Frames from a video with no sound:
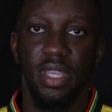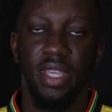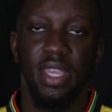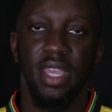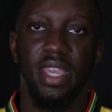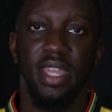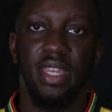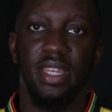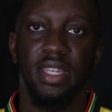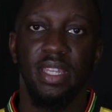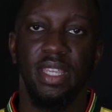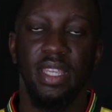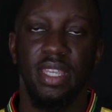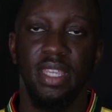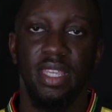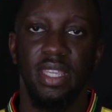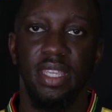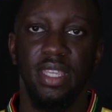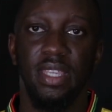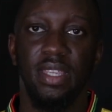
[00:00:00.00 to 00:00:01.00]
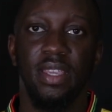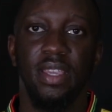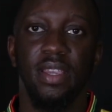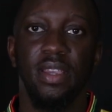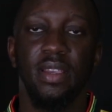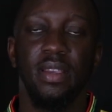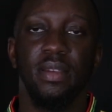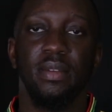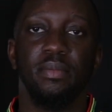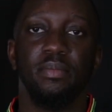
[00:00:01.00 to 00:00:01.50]
and he
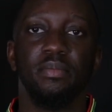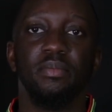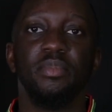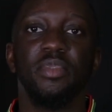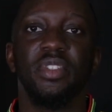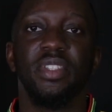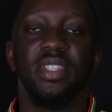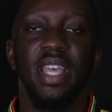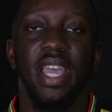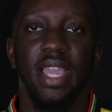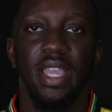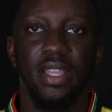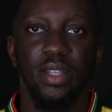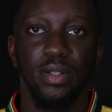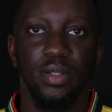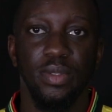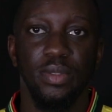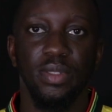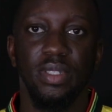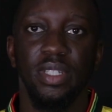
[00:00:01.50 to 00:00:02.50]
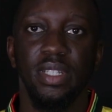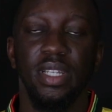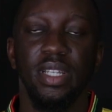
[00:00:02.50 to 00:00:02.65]
cycled